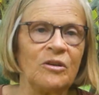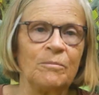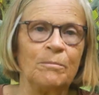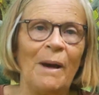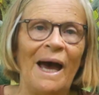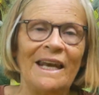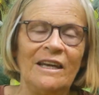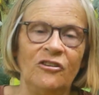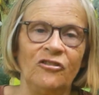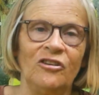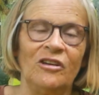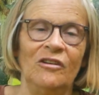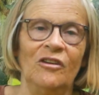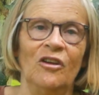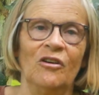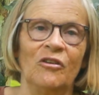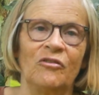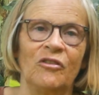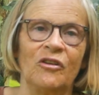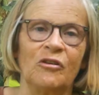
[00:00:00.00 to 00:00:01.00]
managing
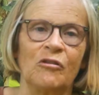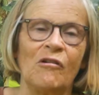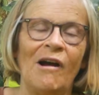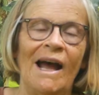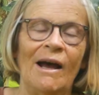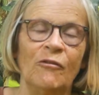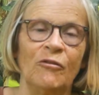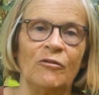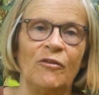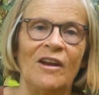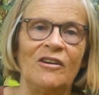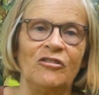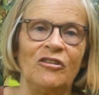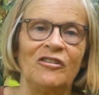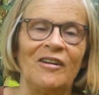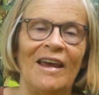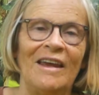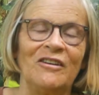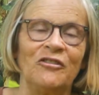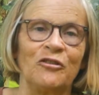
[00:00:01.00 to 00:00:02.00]
the ground
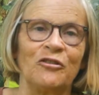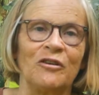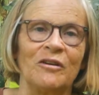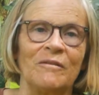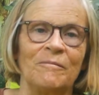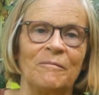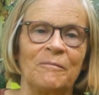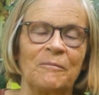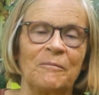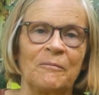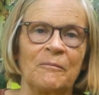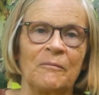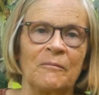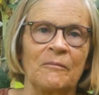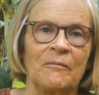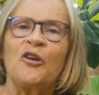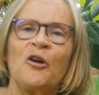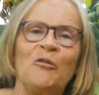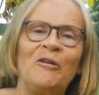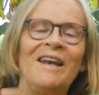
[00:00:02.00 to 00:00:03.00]
vegetation.
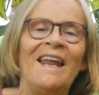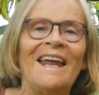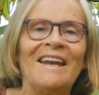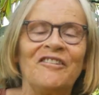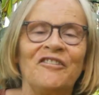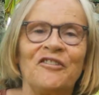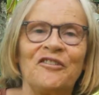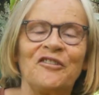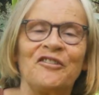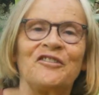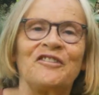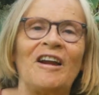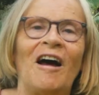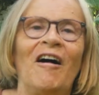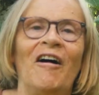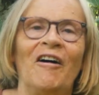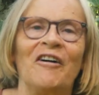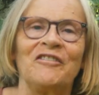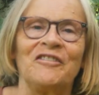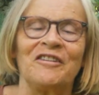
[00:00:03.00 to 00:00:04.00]
So let's
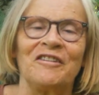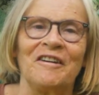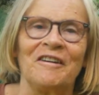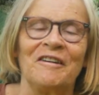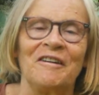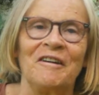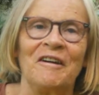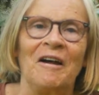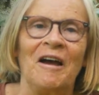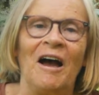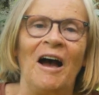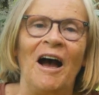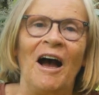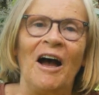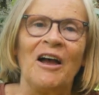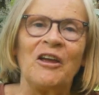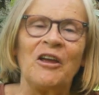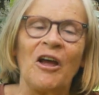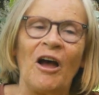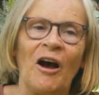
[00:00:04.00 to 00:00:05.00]
start
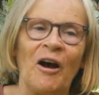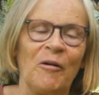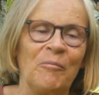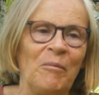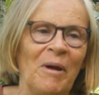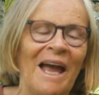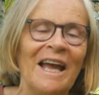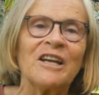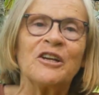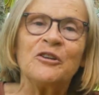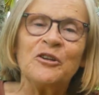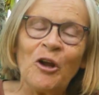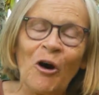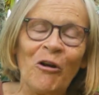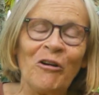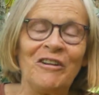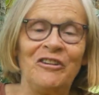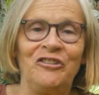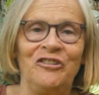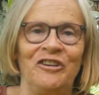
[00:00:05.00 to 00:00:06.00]

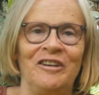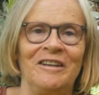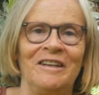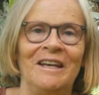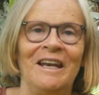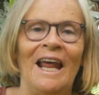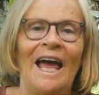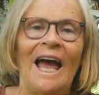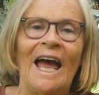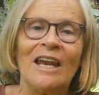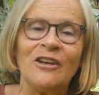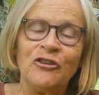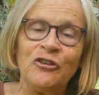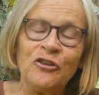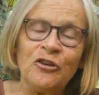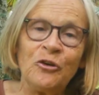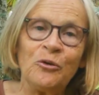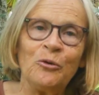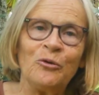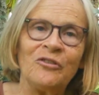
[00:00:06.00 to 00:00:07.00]
acknowledging and
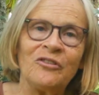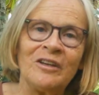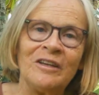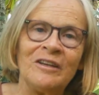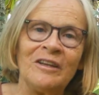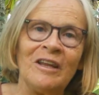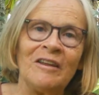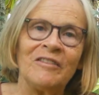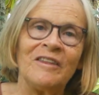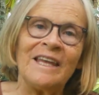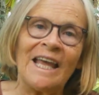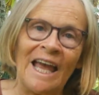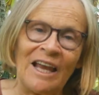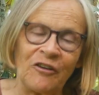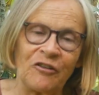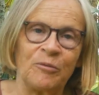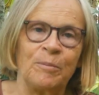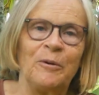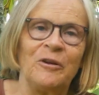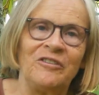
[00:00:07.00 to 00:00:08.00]
using the
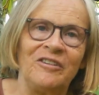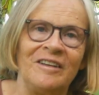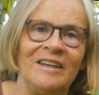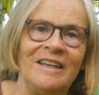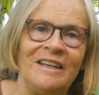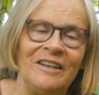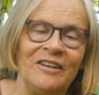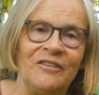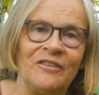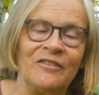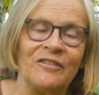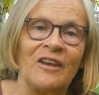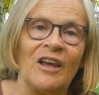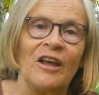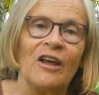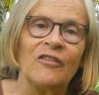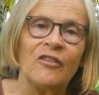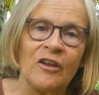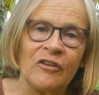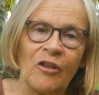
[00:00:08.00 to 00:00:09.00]
expertise
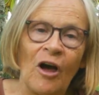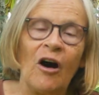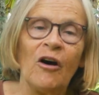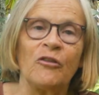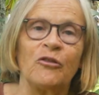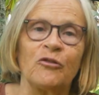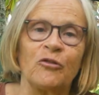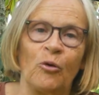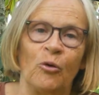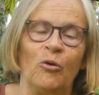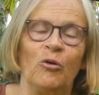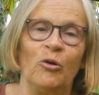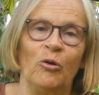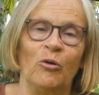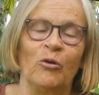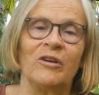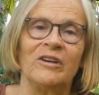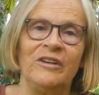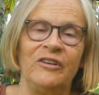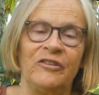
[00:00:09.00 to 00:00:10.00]
that our soil
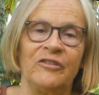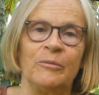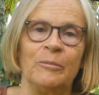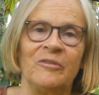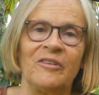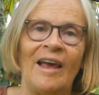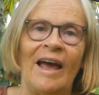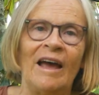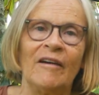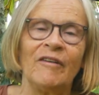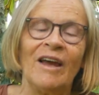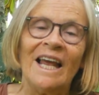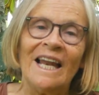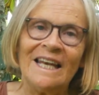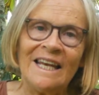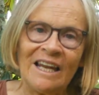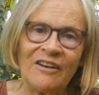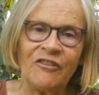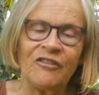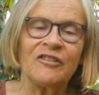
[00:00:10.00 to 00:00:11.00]
organisms have.
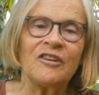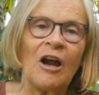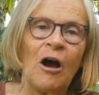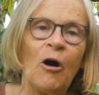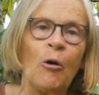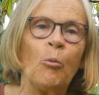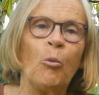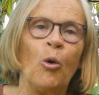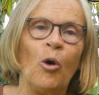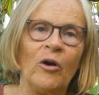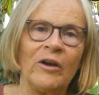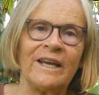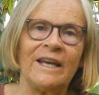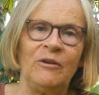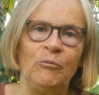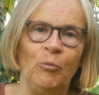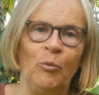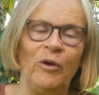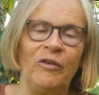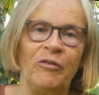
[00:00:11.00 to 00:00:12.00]
Let's start
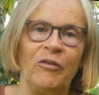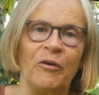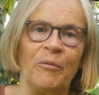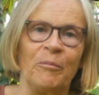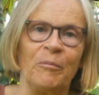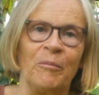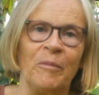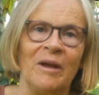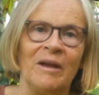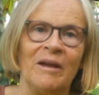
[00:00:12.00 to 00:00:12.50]
working with them